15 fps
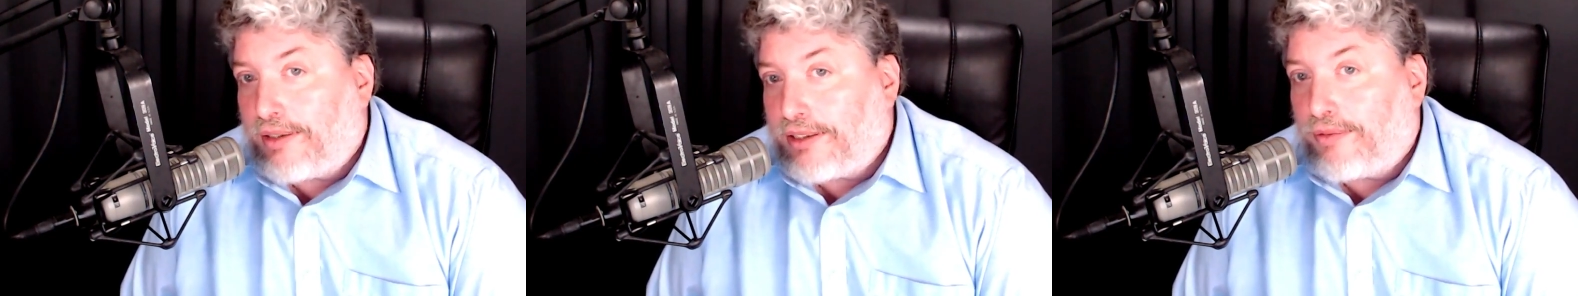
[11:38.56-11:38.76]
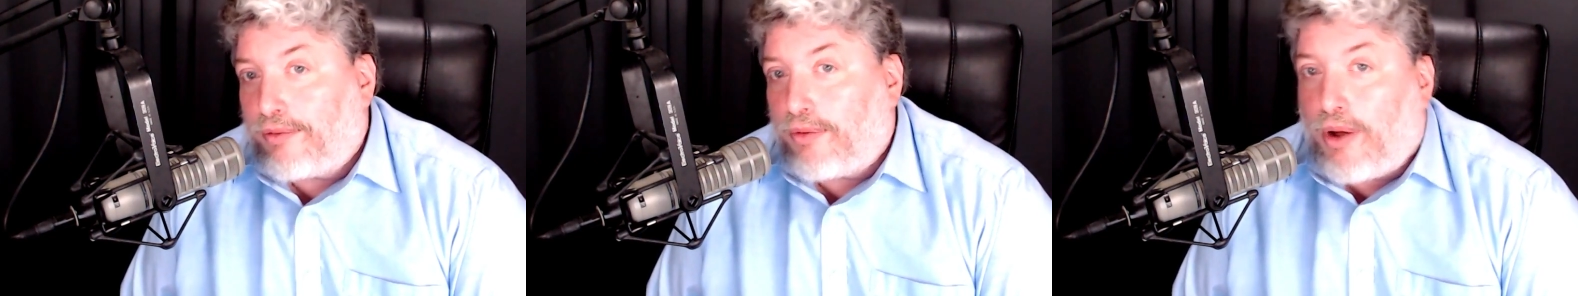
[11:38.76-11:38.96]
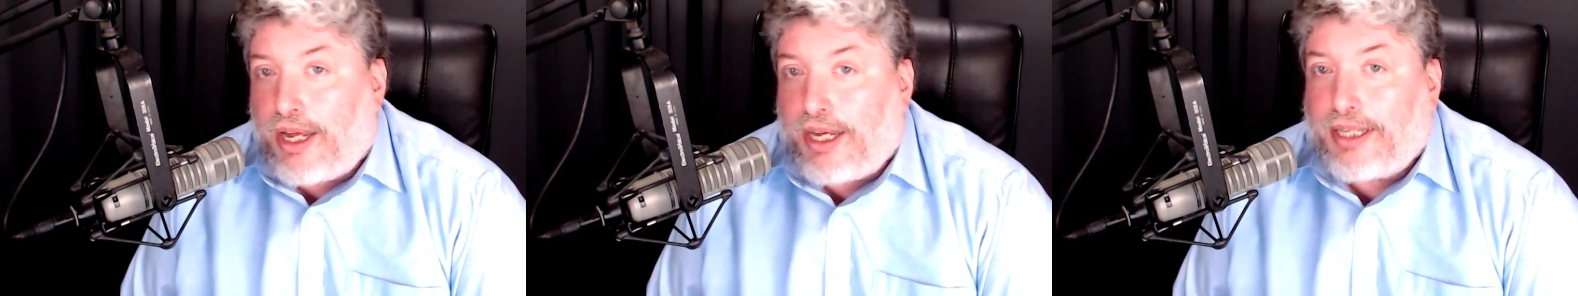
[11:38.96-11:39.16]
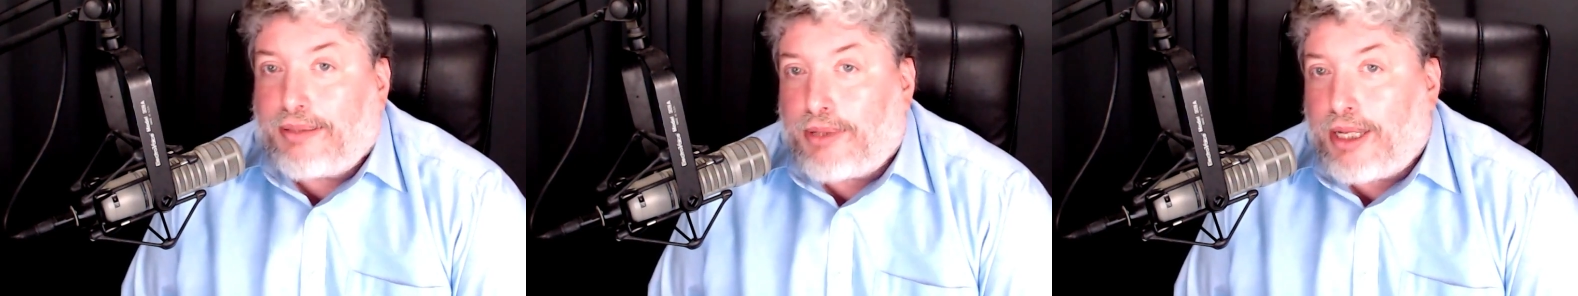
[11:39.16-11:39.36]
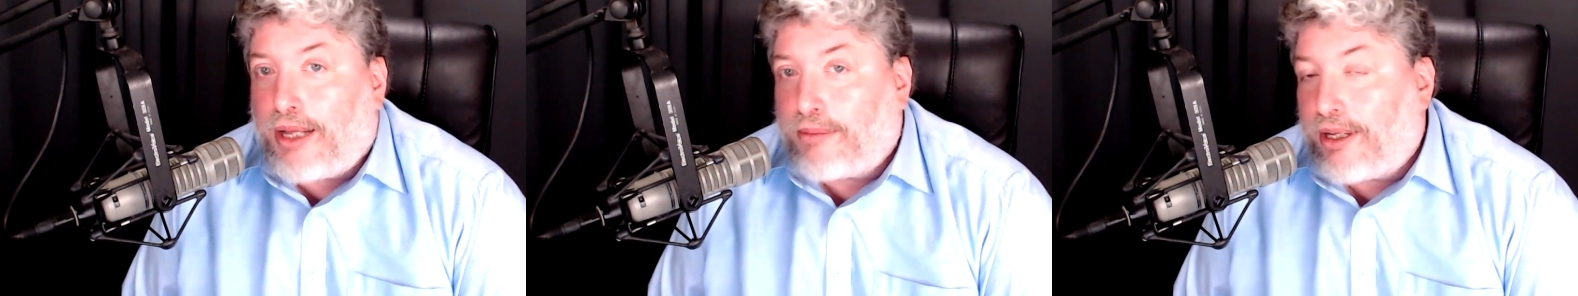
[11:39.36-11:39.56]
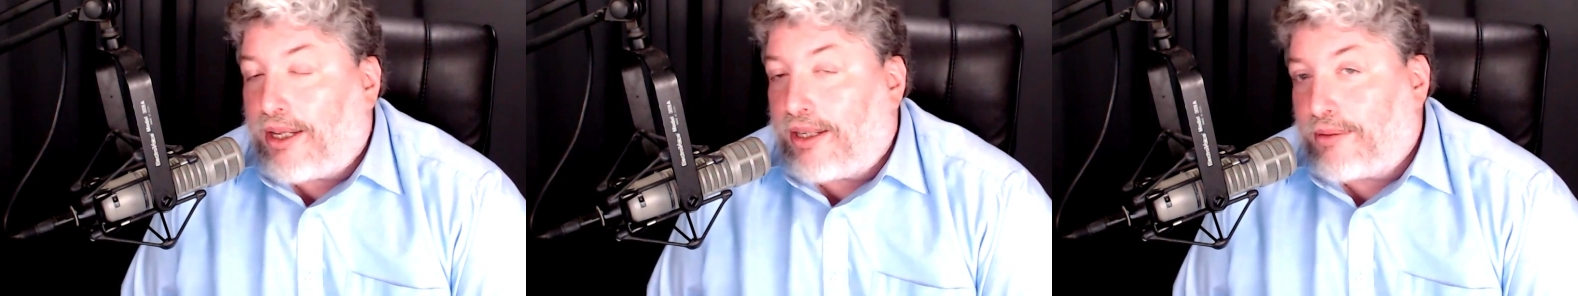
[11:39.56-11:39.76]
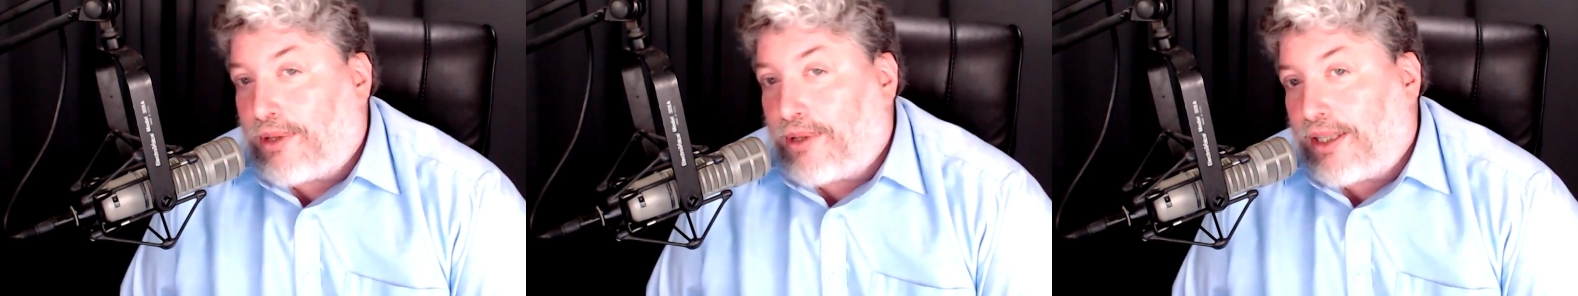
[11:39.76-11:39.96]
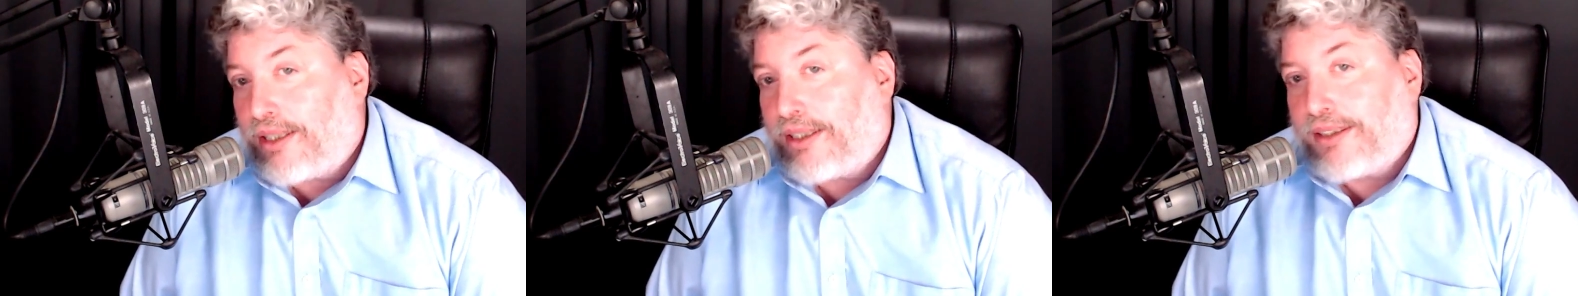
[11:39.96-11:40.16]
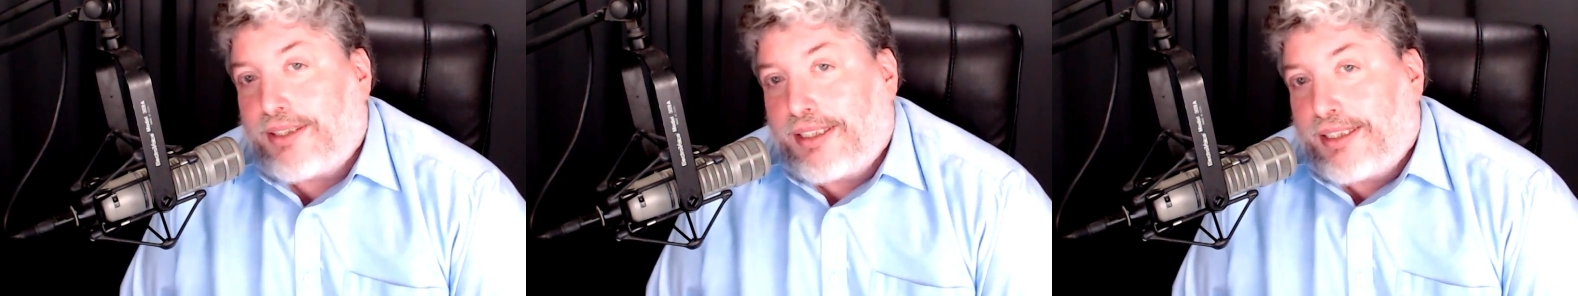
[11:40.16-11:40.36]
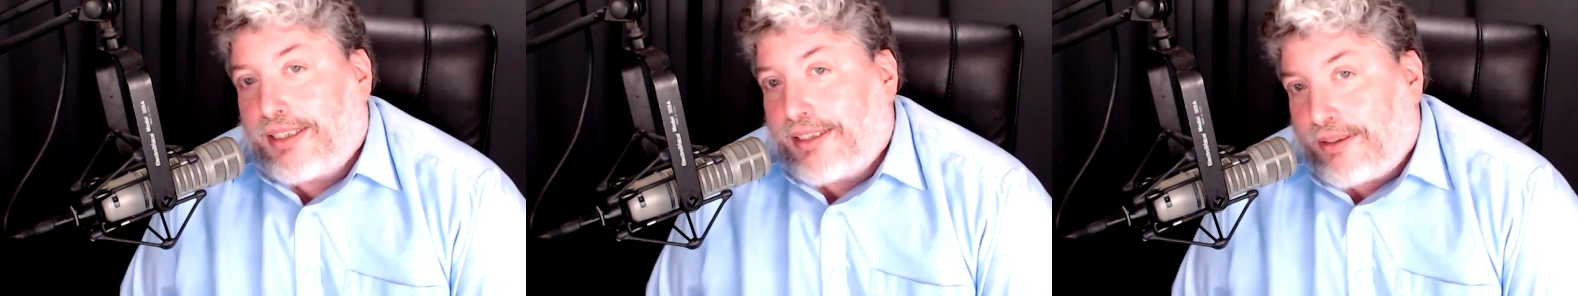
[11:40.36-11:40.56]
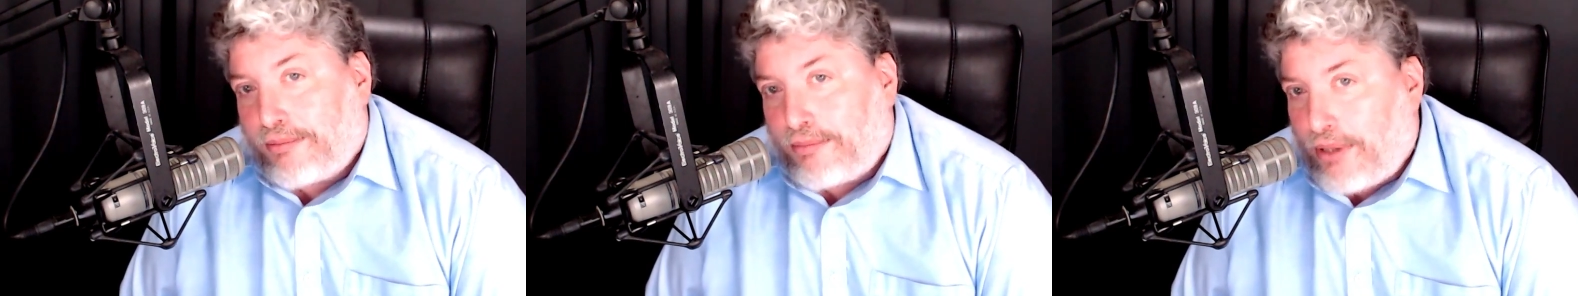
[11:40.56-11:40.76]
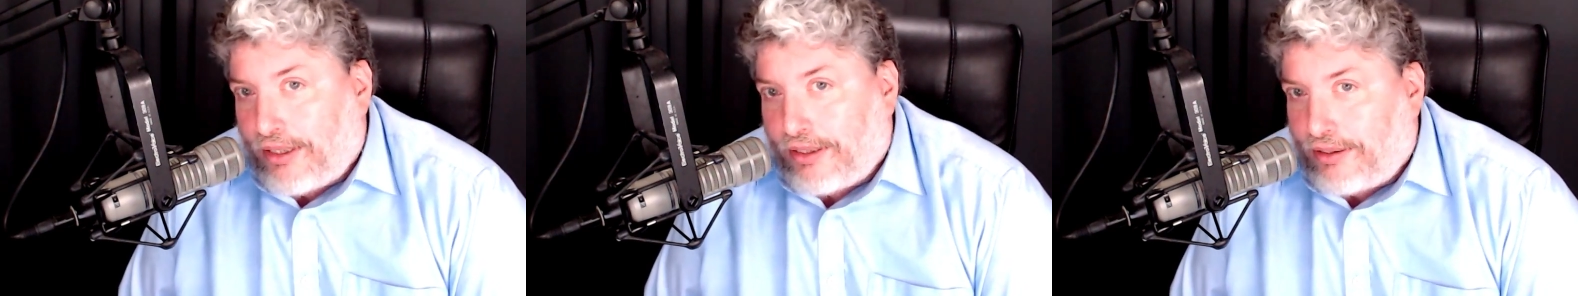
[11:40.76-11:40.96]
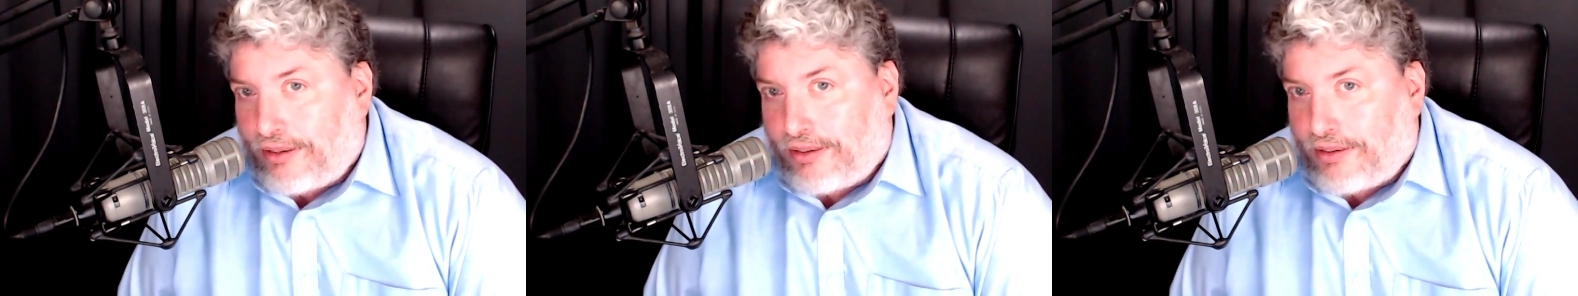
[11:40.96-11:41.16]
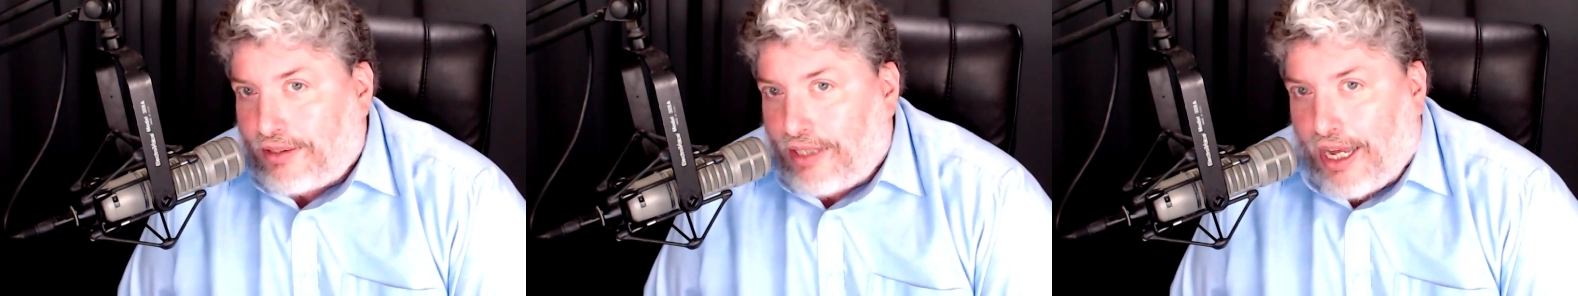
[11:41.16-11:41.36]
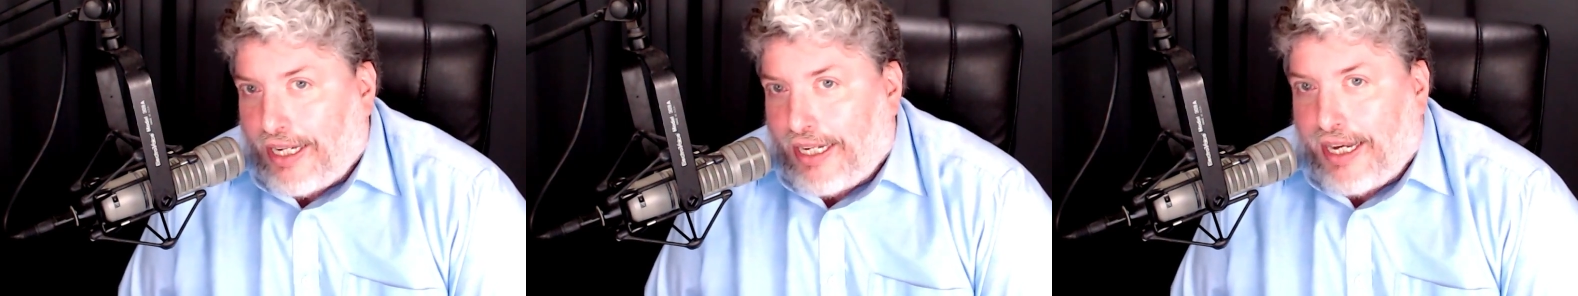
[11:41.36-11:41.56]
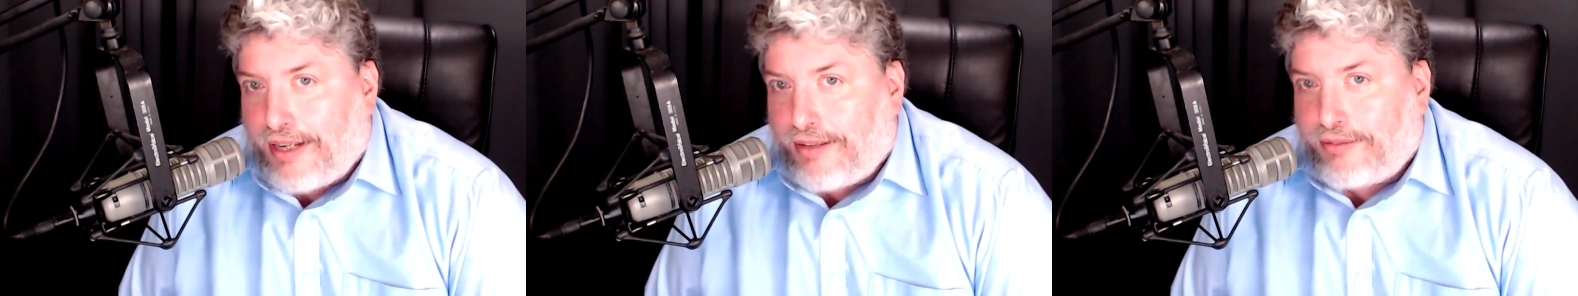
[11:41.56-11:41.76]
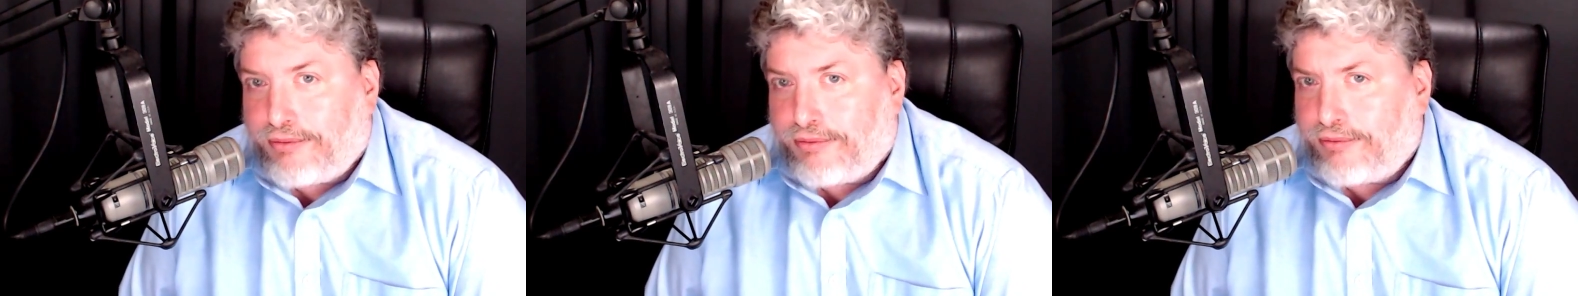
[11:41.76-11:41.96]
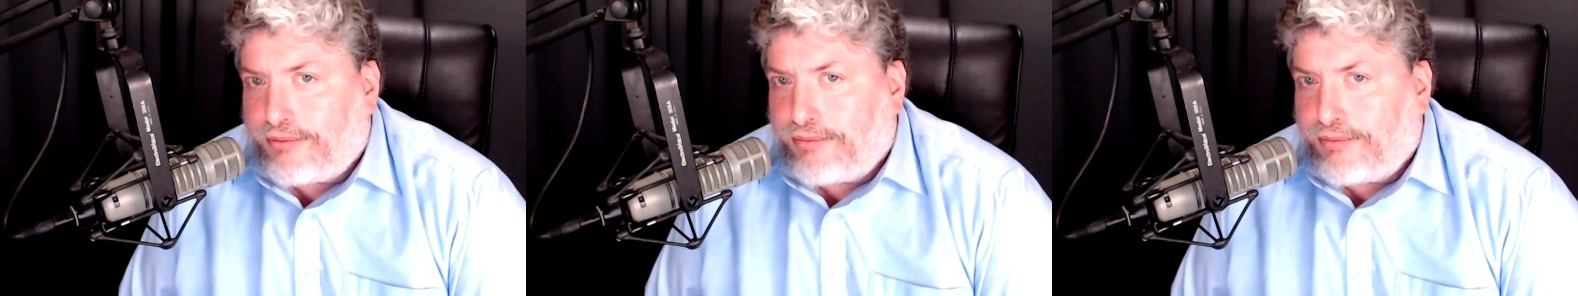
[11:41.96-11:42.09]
of why. But I have